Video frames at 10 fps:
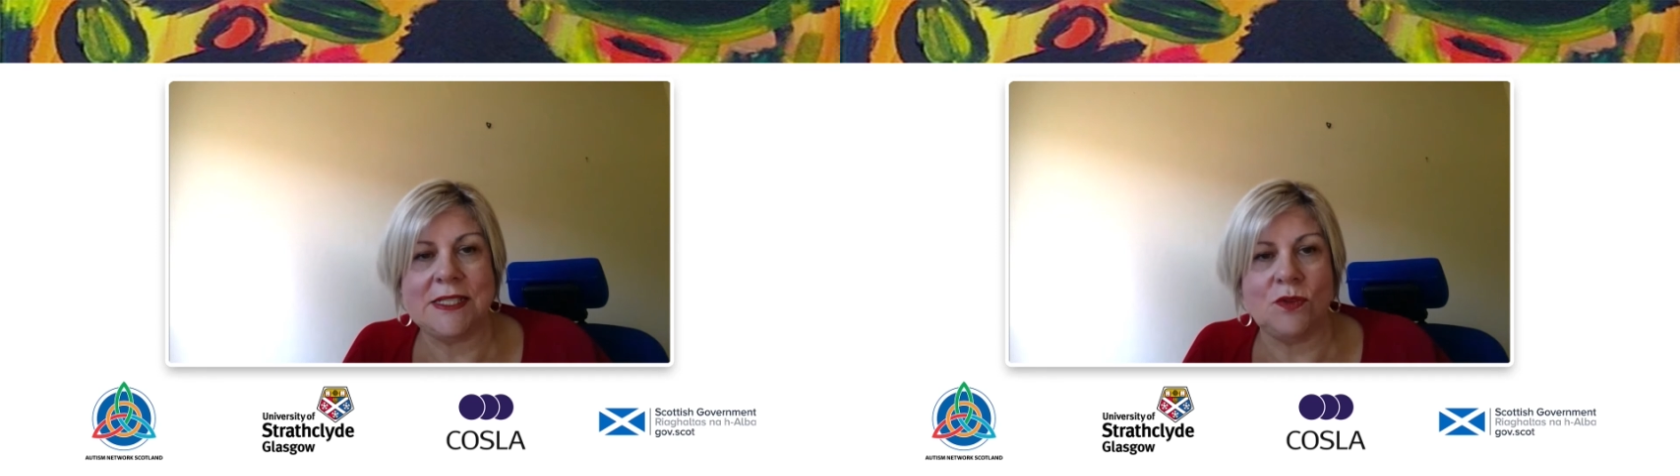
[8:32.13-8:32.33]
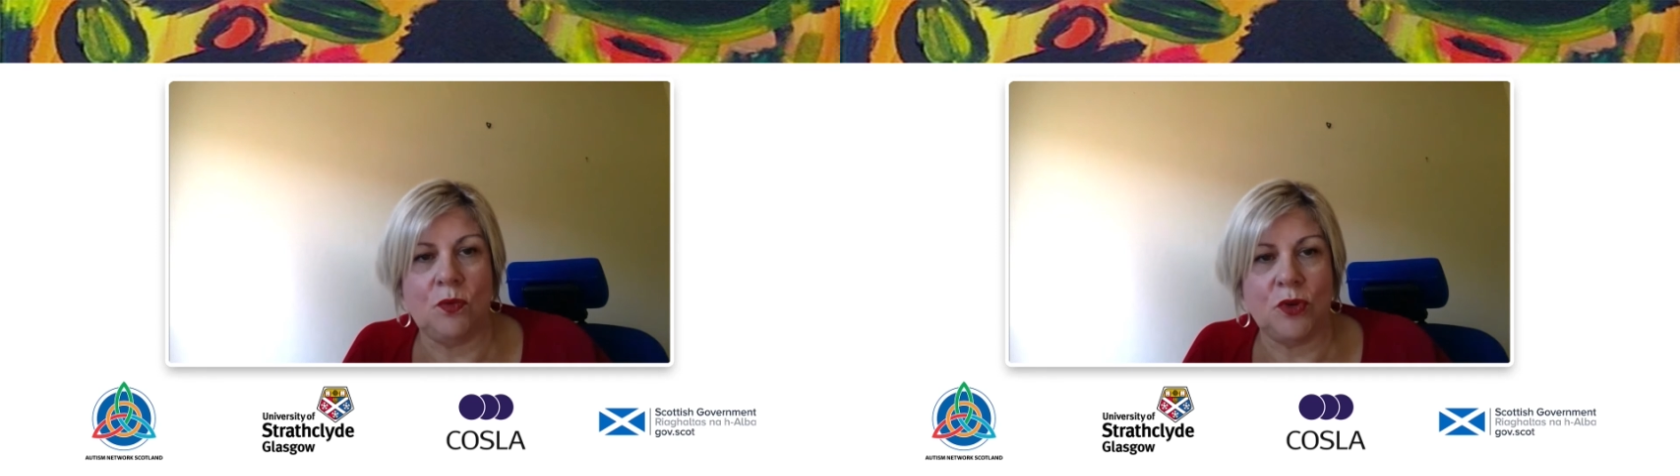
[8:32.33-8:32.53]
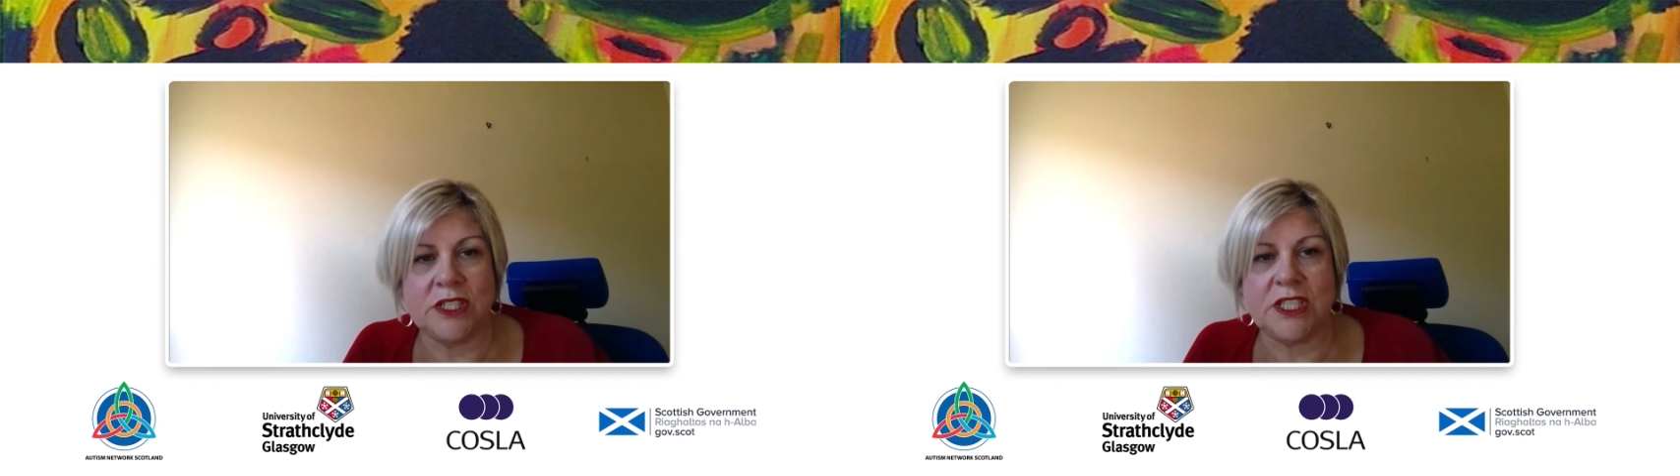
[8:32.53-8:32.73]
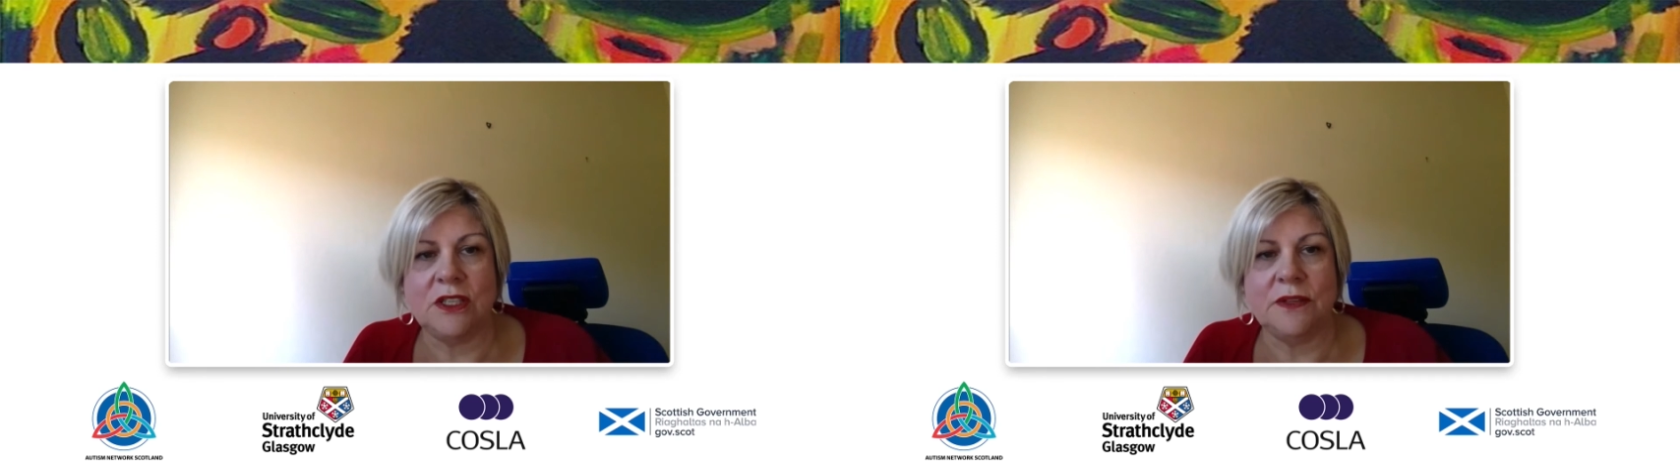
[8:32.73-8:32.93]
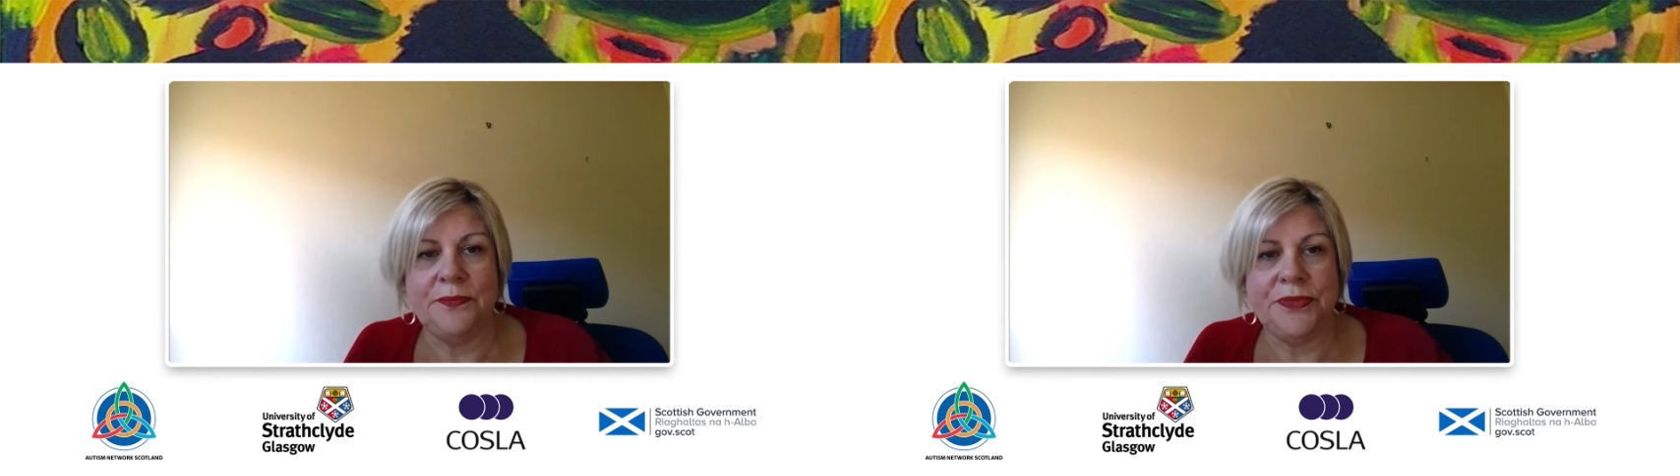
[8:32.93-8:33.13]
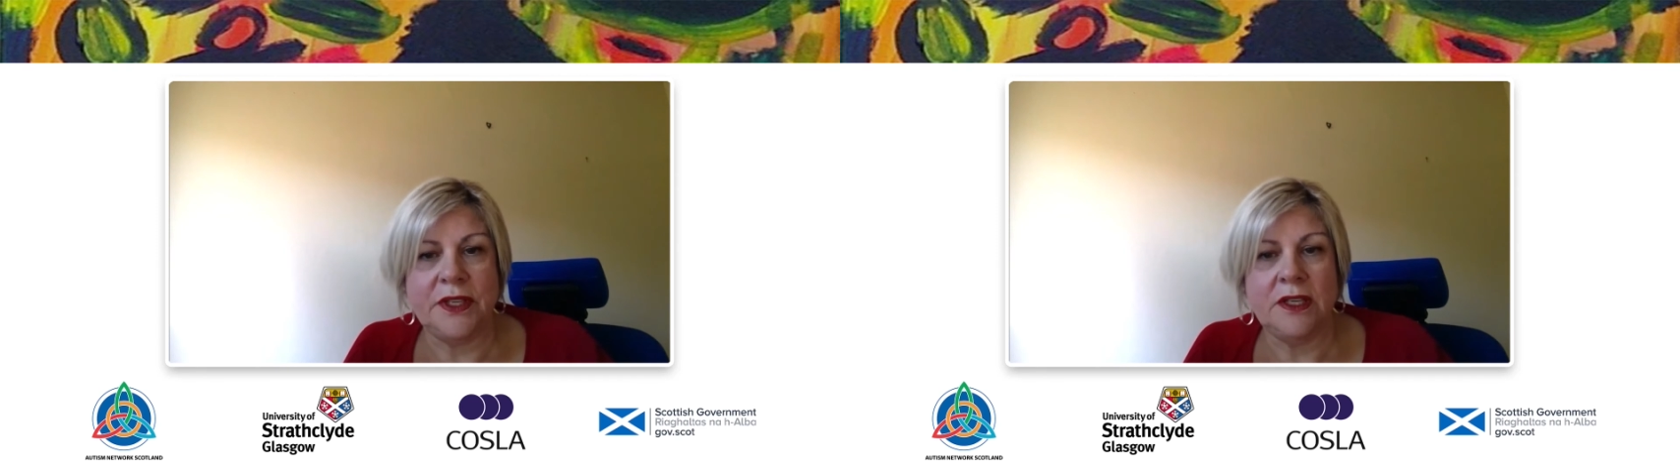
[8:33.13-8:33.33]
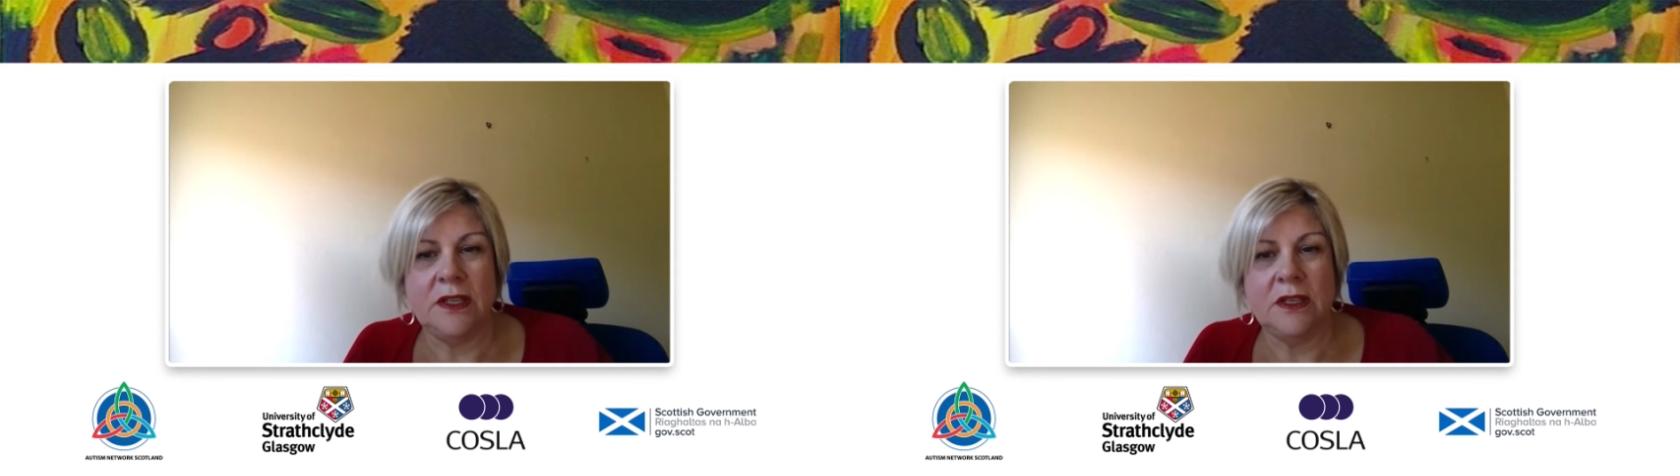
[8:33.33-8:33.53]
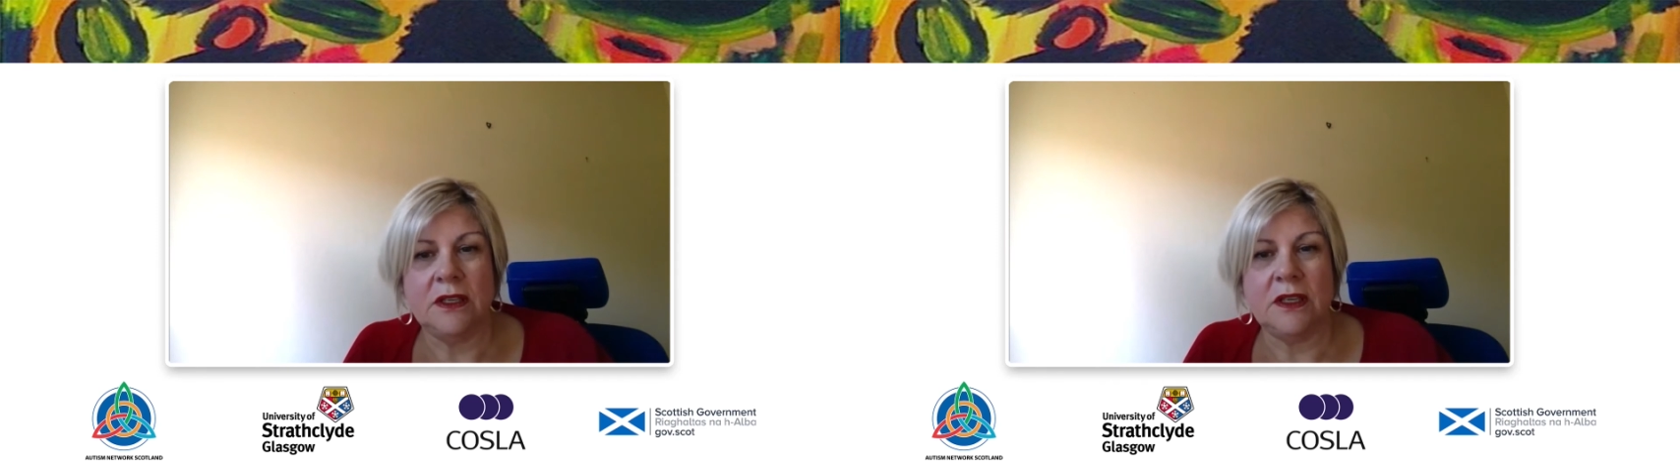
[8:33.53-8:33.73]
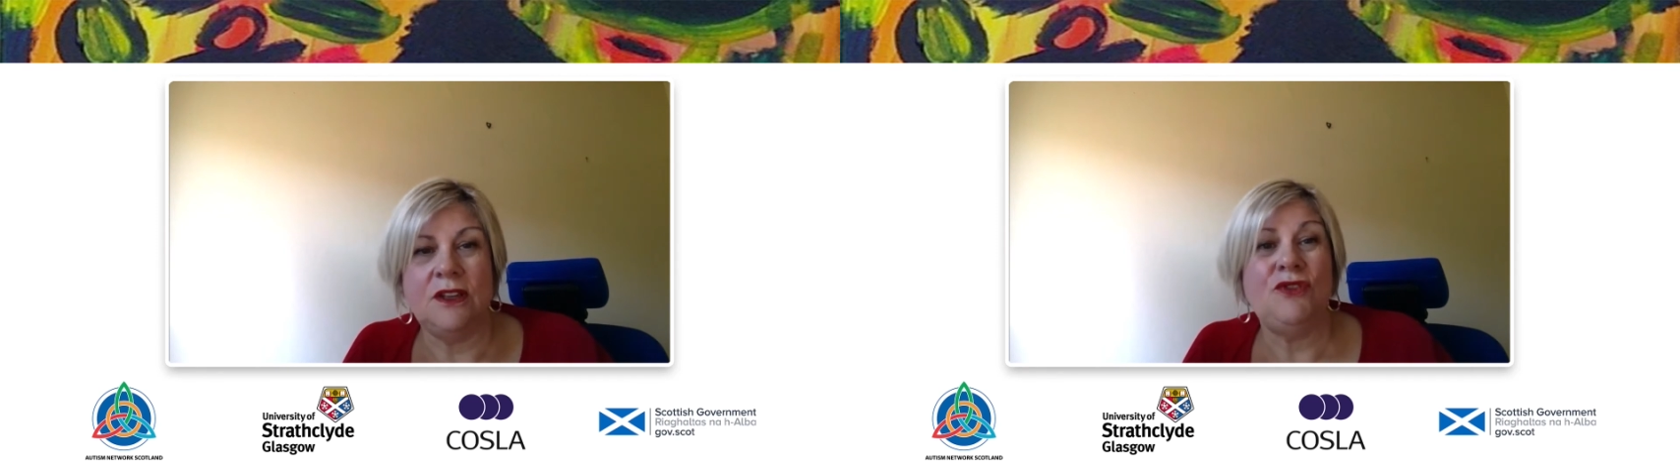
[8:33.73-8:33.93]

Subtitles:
So I want to kind